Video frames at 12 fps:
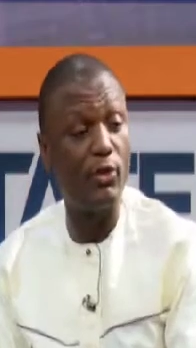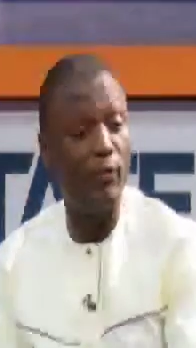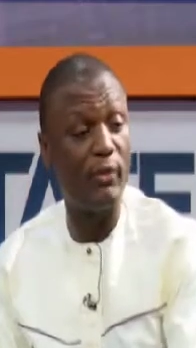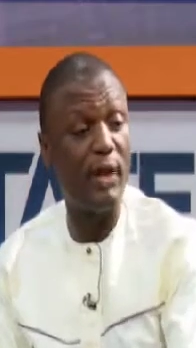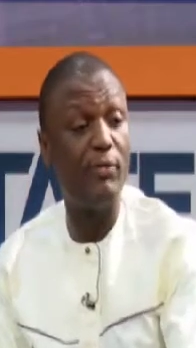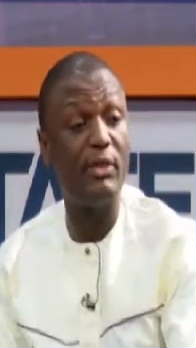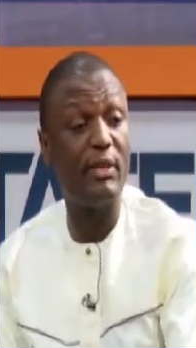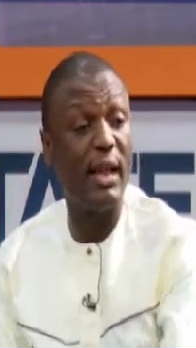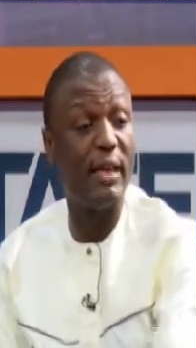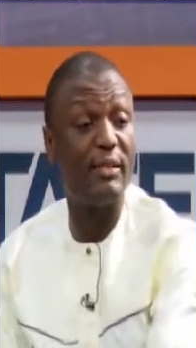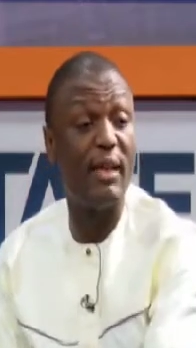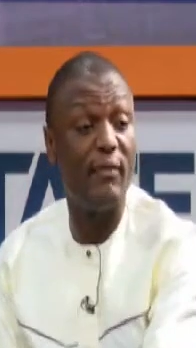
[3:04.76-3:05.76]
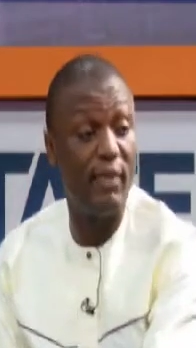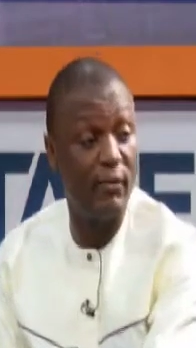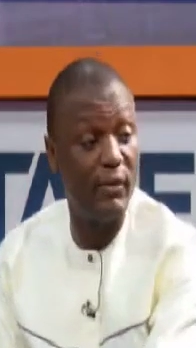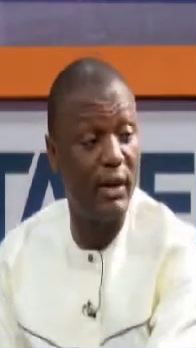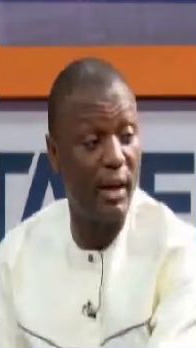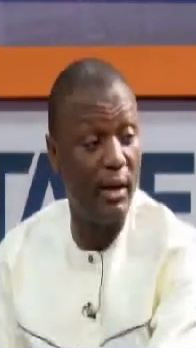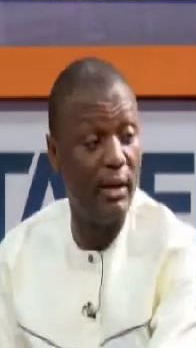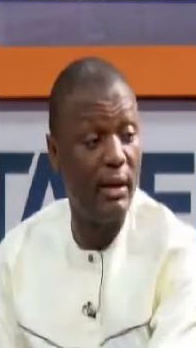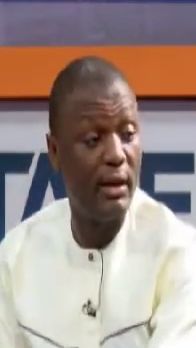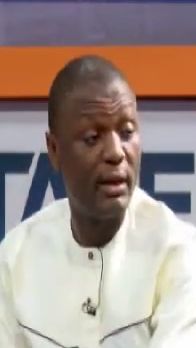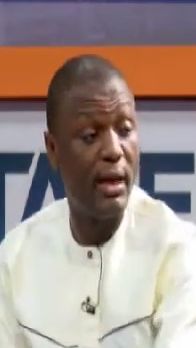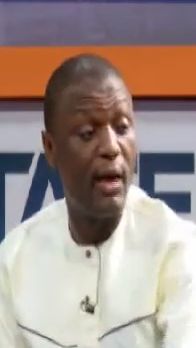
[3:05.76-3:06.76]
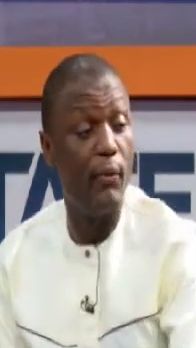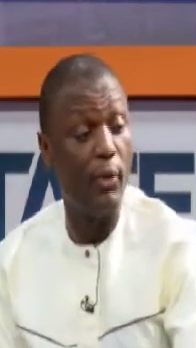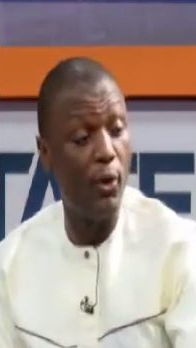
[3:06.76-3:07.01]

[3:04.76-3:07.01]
of countries like South Africa that we